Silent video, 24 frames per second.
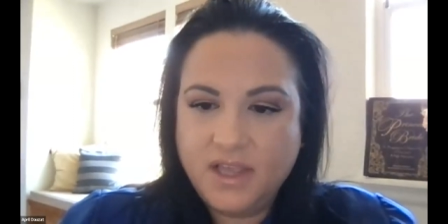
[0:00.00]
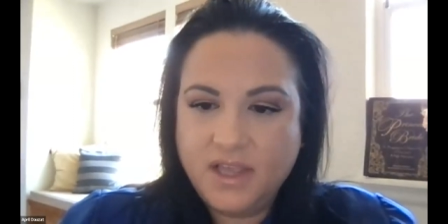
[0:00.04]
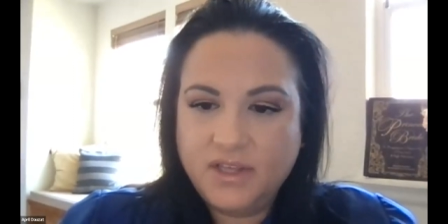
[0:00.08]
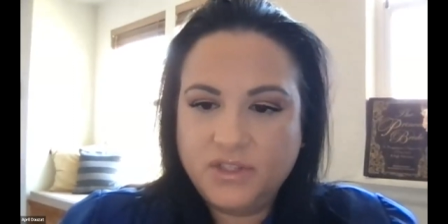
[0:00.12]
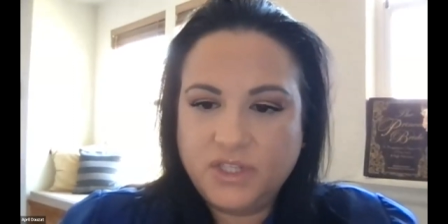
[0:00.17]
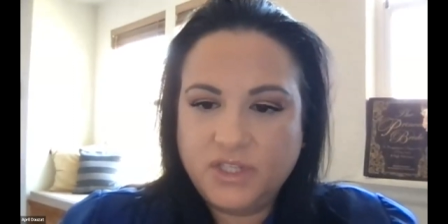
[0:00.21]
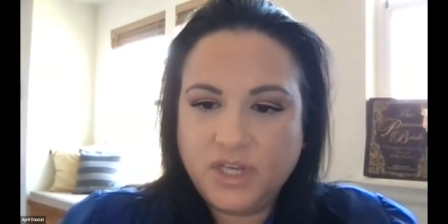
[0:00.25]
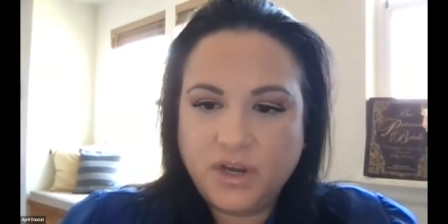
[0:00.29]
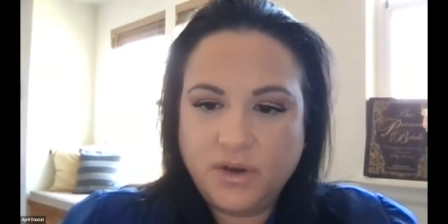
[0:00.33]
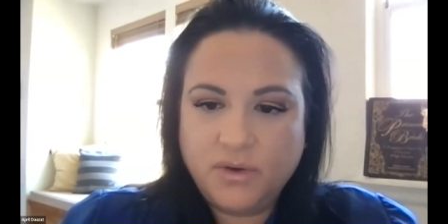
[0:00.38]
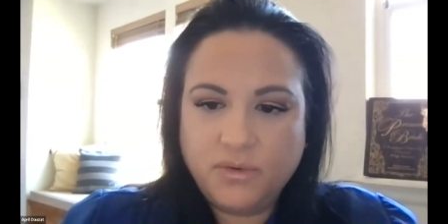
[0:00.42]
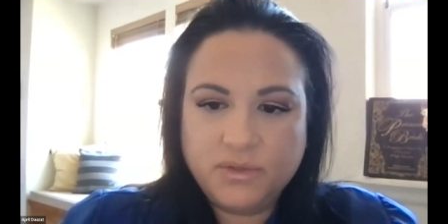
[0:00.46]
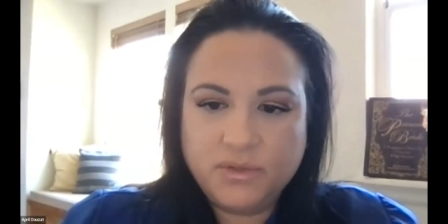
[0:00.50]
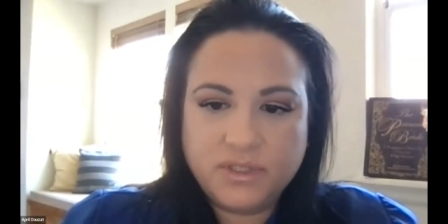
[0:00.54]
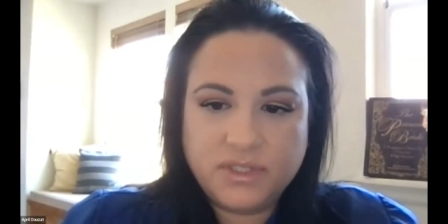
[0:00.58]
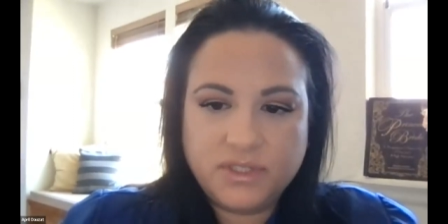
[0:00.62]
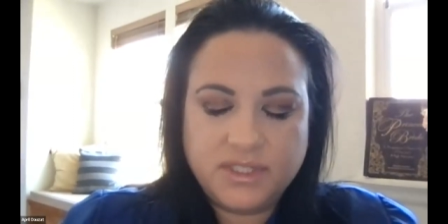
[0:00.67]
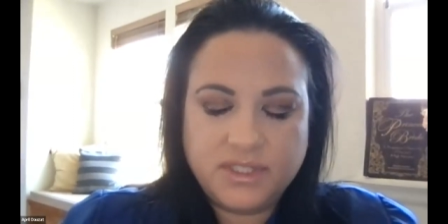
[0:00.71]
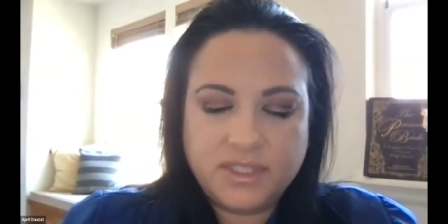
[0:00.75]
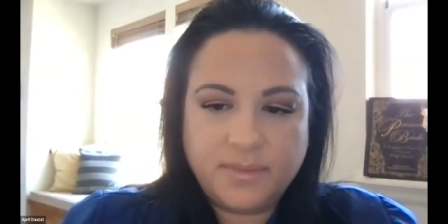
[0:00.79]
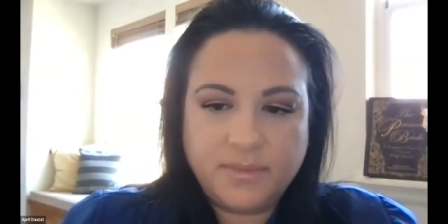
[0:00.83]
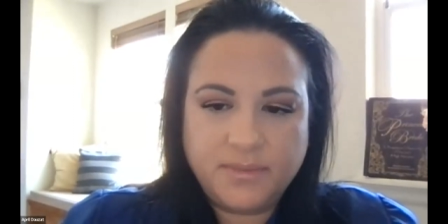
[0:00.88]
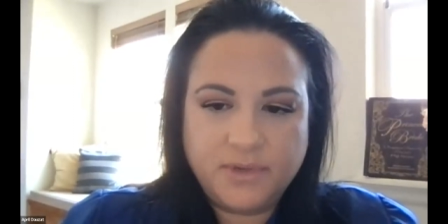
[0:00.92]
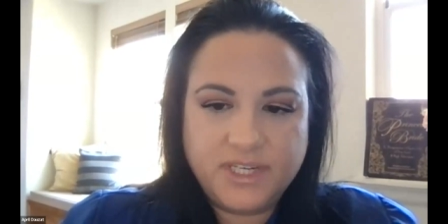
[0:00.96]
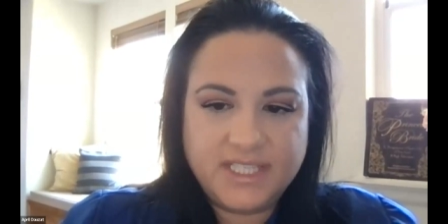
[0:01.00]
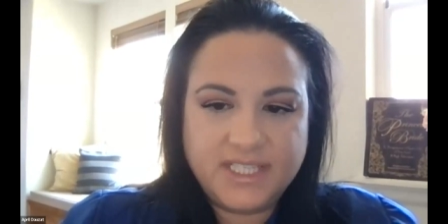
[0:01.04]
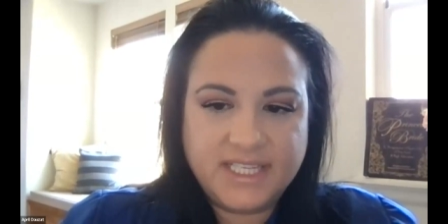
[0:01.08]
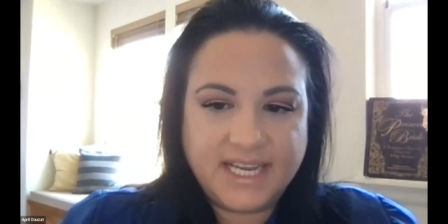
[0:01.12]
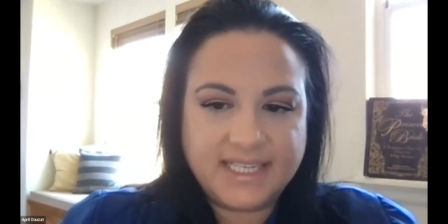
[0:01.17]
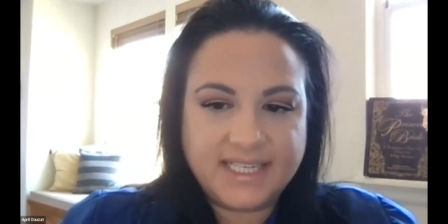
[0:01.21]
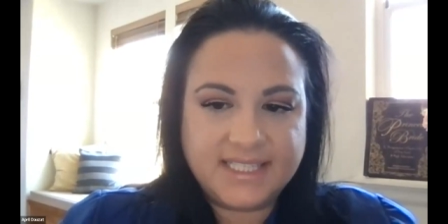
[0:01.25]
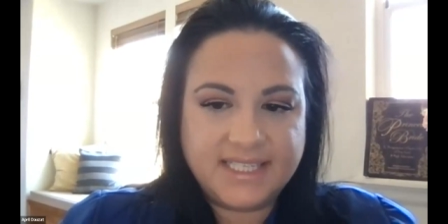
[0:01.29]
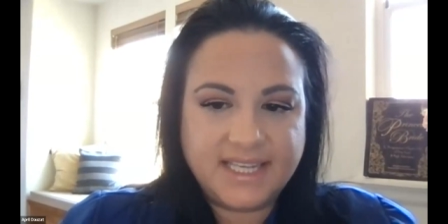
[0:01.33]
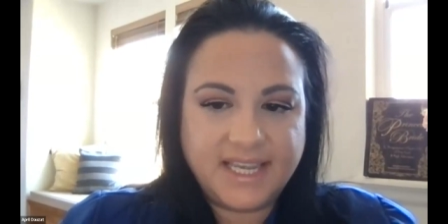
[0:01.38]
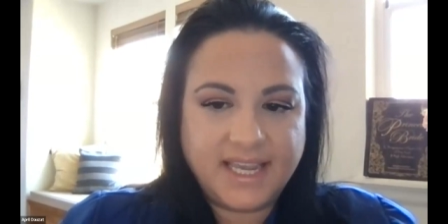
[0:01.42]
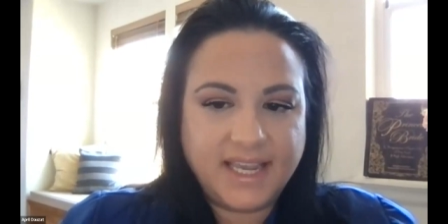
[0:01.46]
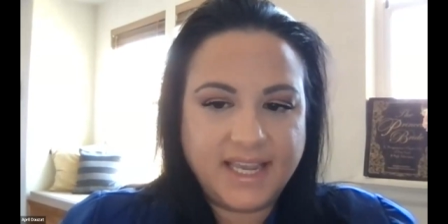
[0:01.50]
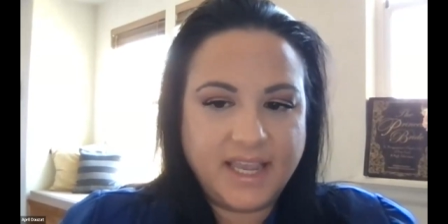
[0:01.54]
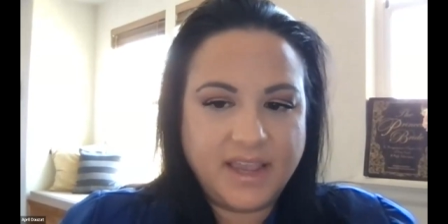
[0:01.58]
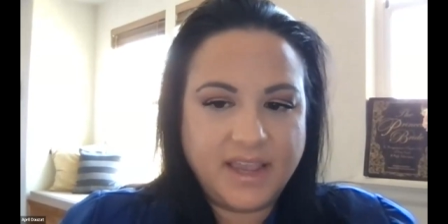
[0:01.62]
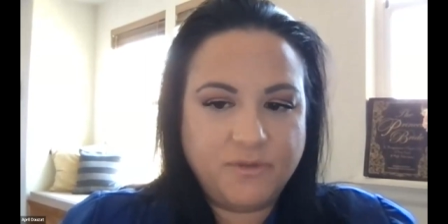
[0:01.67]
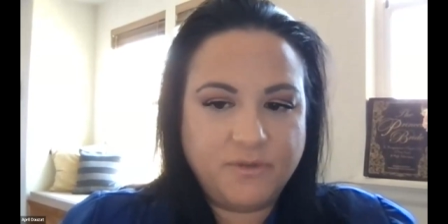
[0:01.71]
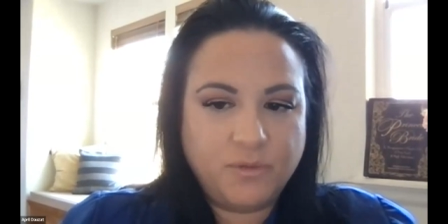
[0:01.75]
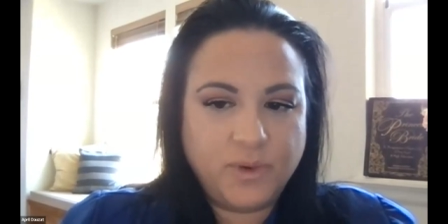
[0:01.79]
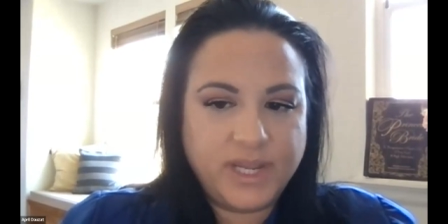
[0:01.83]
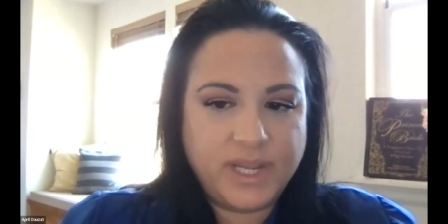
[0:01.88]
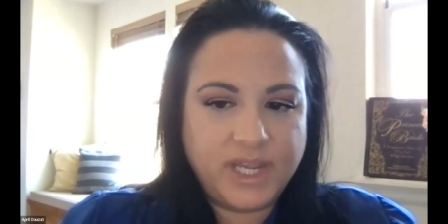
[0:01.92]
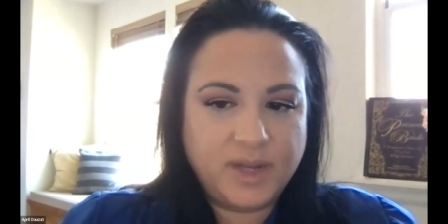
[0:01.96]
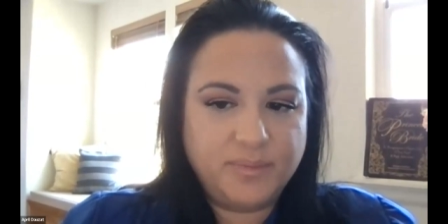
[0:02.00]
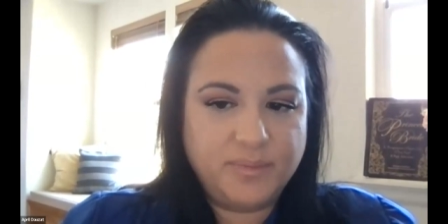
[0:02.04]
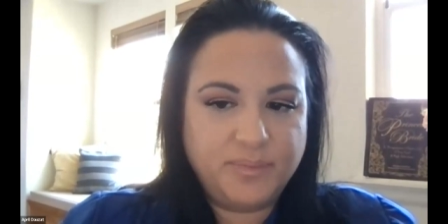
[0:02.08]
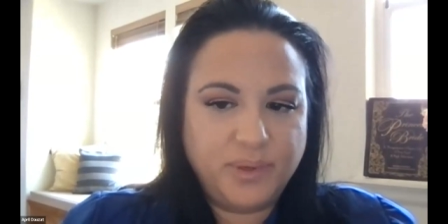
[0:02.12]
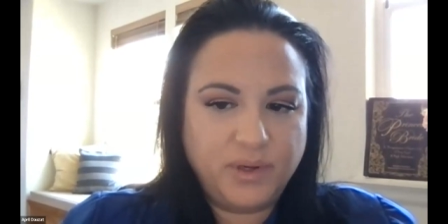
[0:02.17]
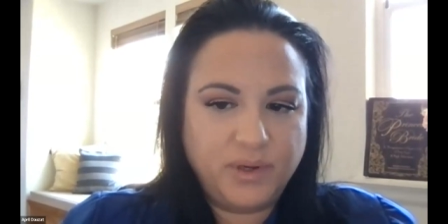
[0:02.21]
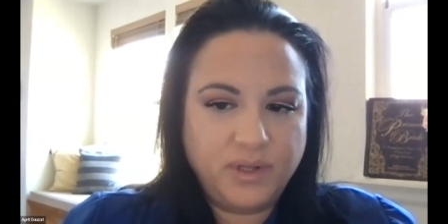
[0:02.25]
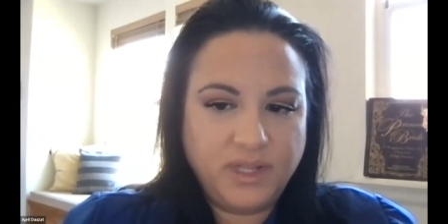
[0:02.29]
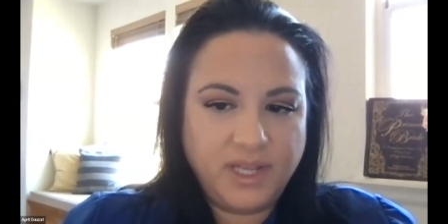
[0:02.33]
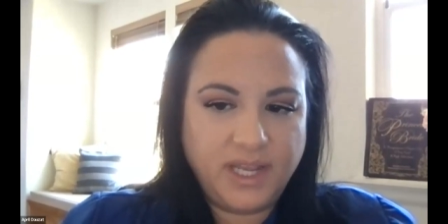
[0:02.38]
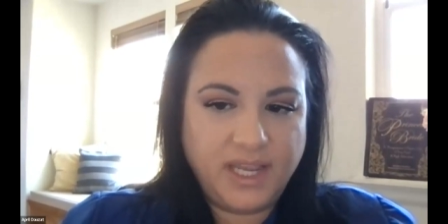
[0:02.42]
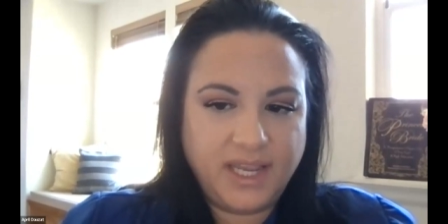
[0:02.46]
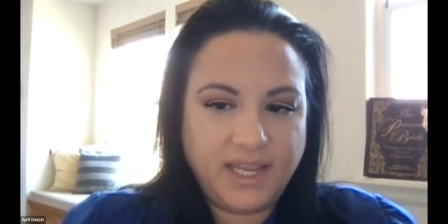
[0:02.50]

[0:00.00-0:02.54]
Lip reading: So someone is asking if we can pull